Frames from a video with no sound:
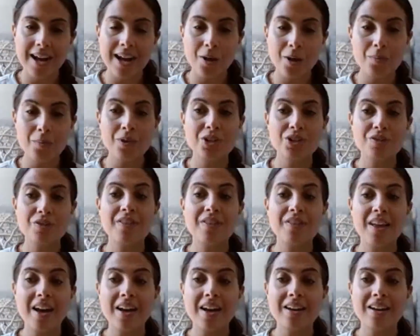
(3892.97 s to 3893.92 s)
How much of
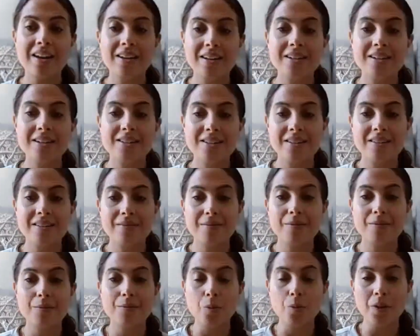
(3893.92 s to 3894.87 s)
that is
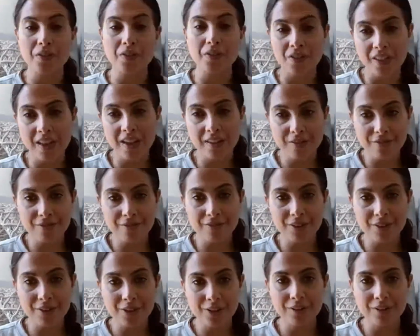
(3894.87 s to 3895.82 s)
what they've
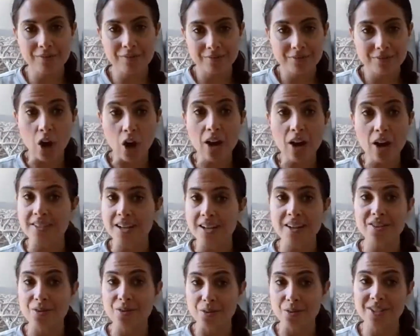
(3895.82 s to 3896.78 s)
not
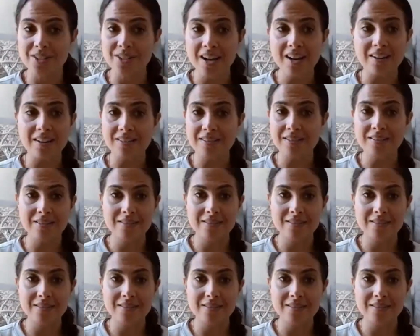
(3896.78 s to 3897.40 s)
done or done?